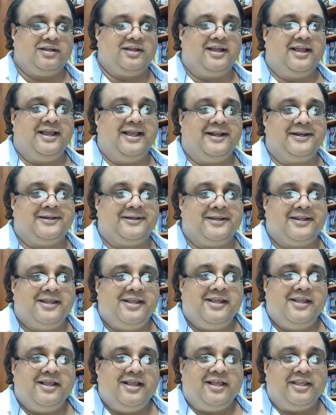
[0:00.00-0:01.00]
And
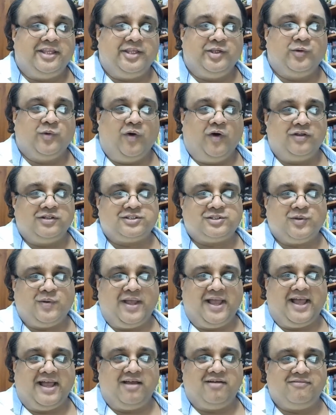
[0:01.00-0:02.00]
you also
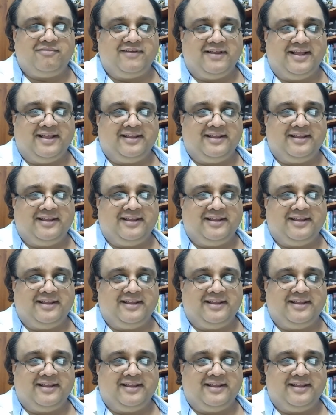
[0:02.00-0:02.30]
have